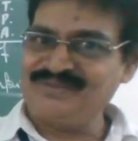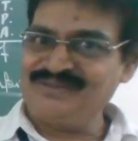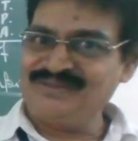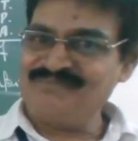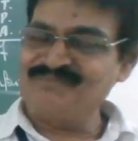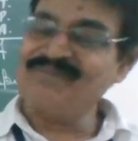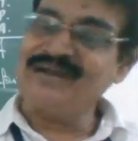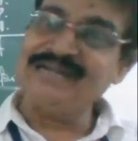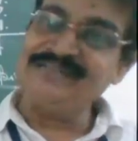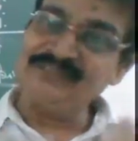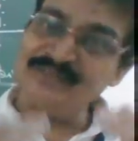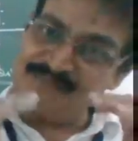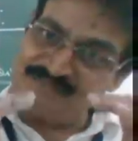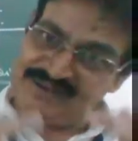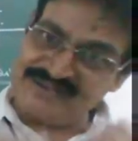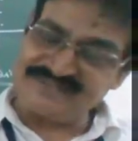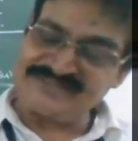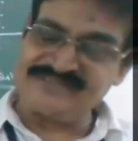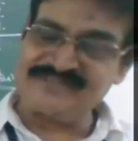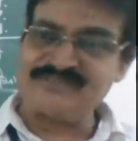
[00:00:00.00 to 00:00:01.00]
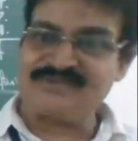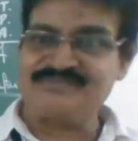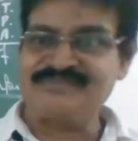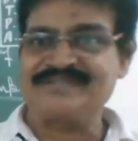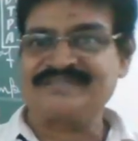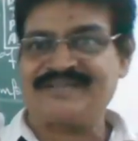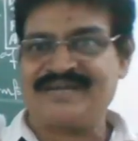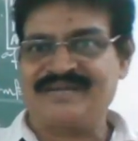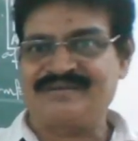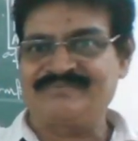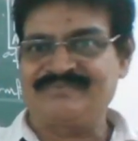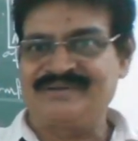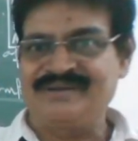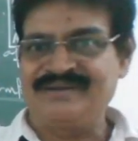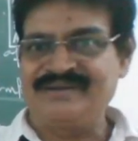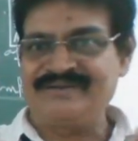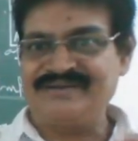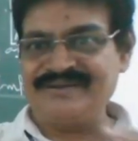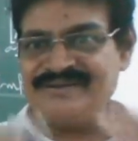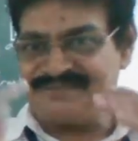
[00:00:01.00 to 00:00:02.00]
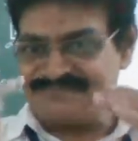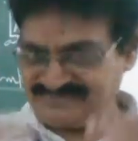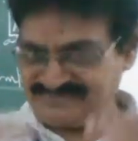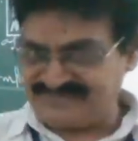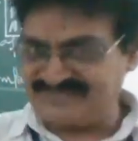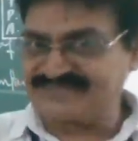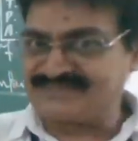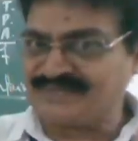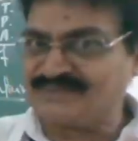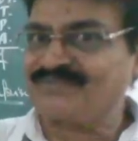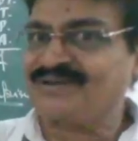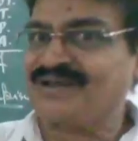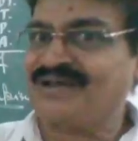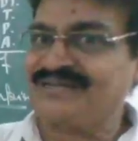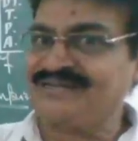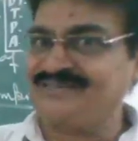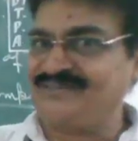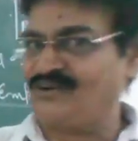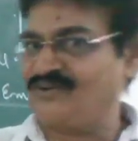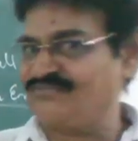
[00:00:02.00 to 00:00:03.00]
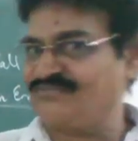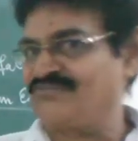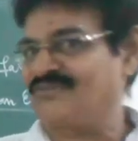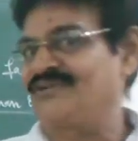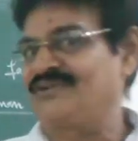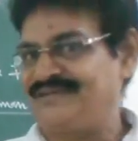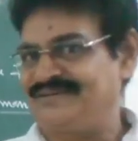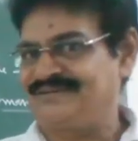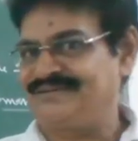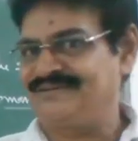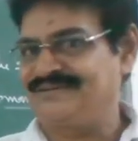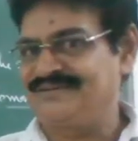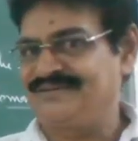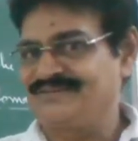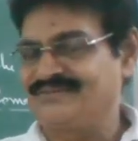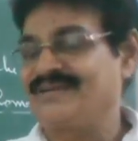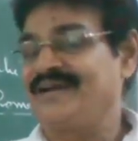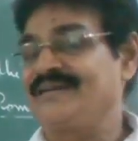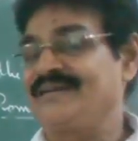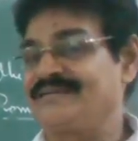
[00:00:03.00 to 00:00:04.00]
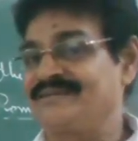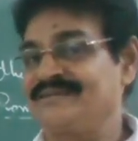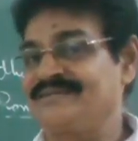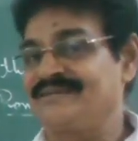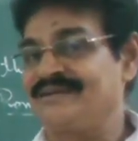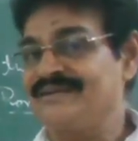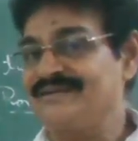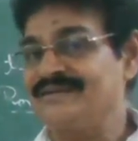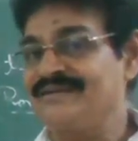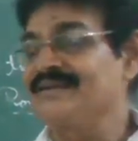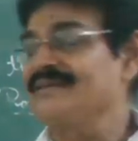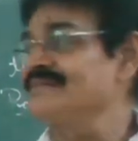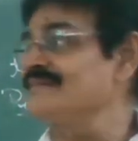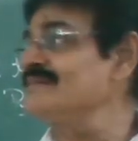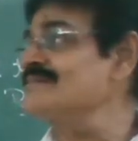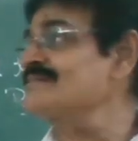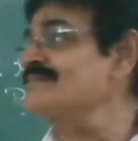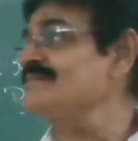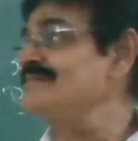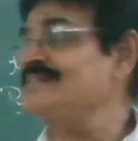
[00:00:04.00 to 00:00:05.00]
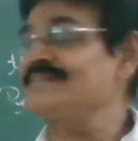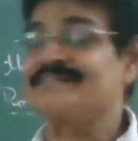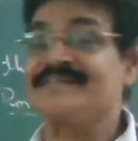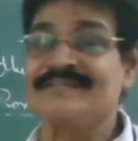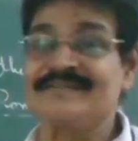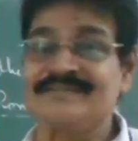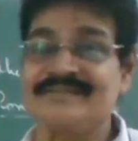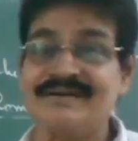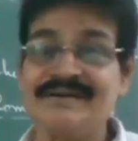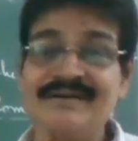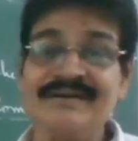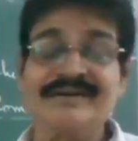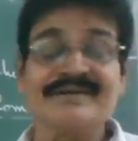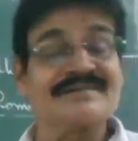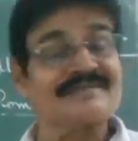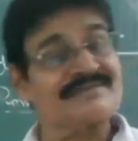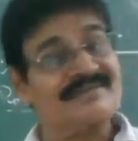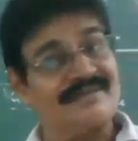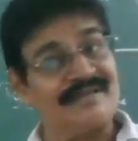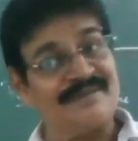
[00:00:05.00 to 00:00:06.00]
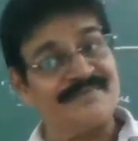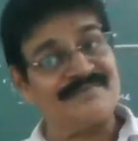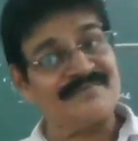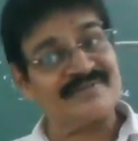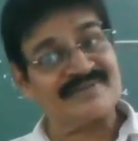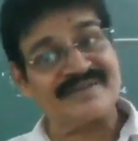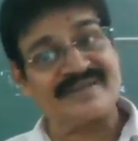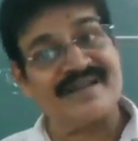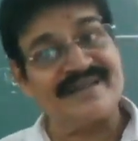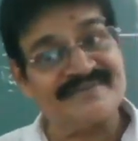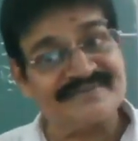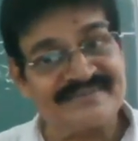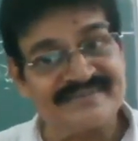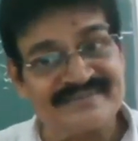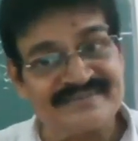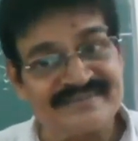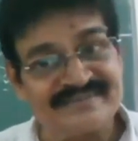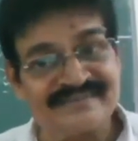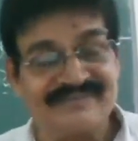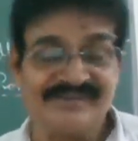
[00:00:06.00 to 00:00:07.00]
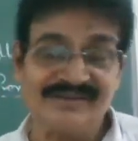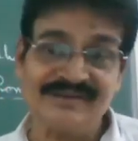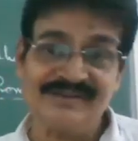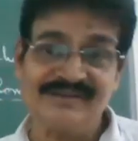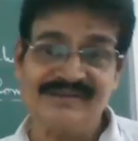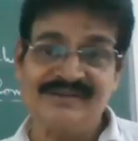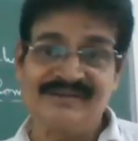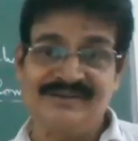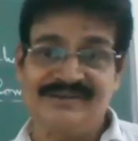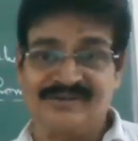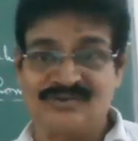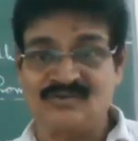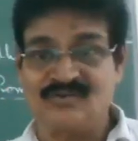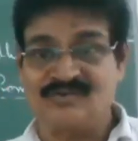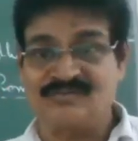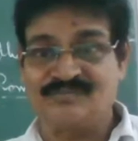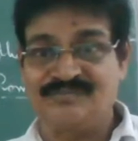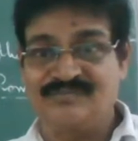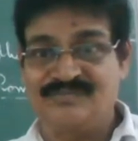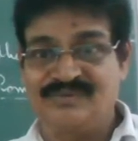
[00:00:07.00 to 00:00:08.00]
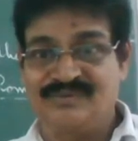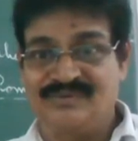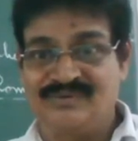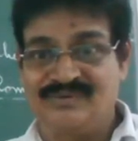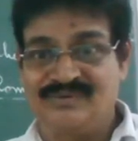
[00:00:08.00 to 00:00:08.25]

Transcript: by the passage of the time. Yet this supply now fallen. As a result, this created the slaves crisis in the Rome.